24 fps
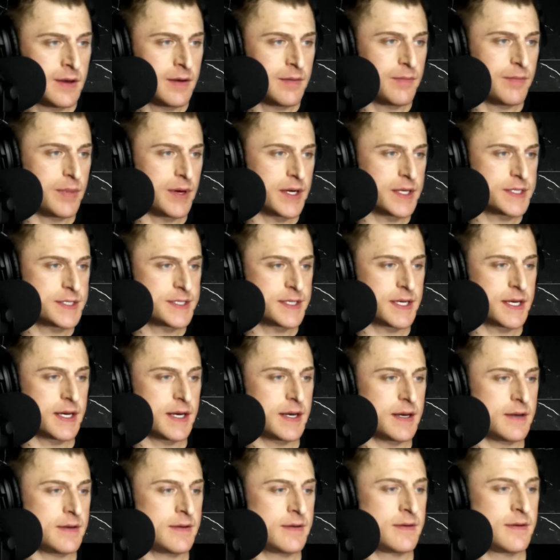But
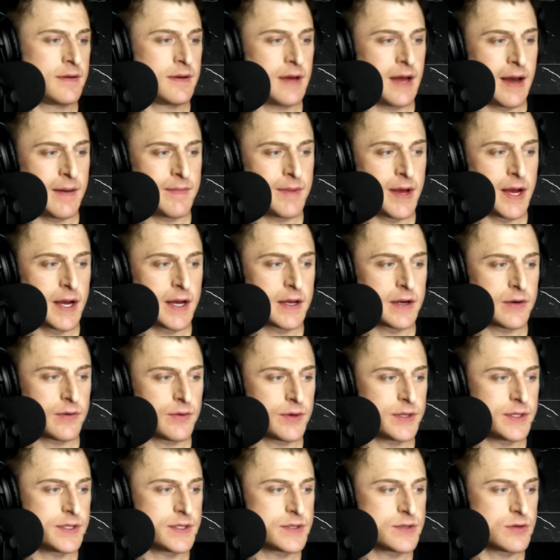I'm not going to
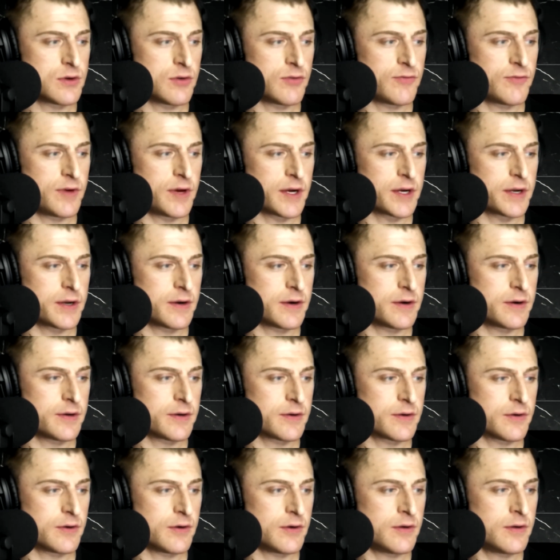read this whole fucking
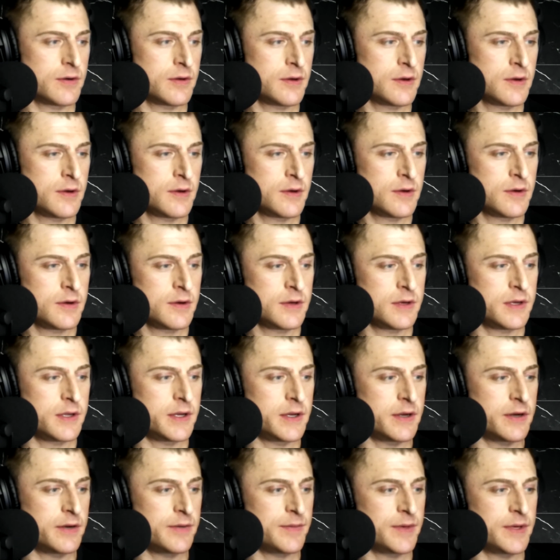article. You
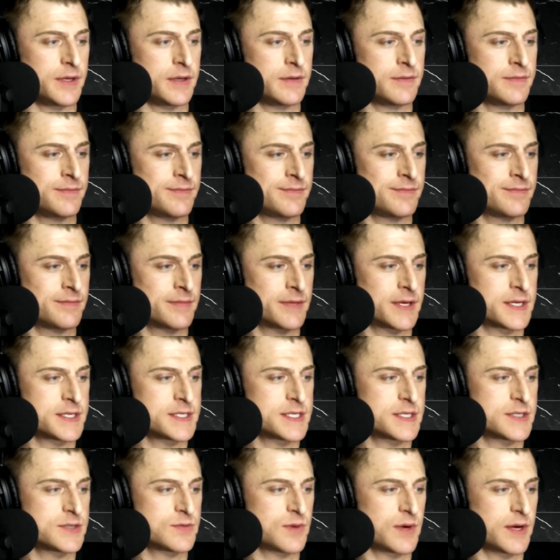know what I mean? Guess
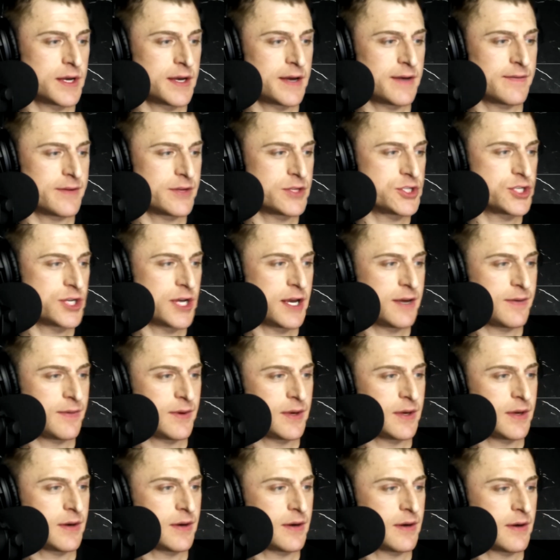that's why you have a
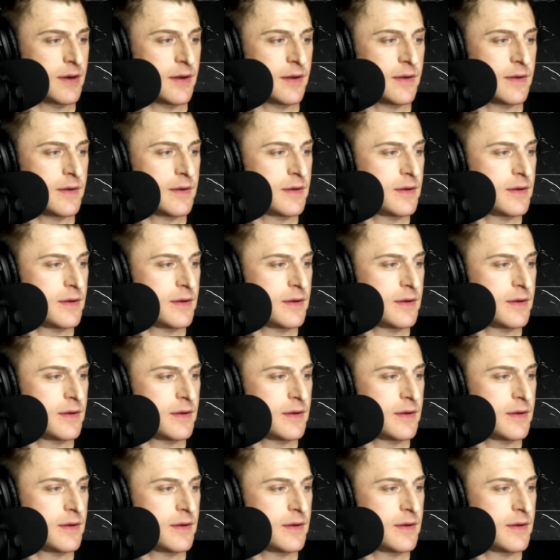Jamie, huh?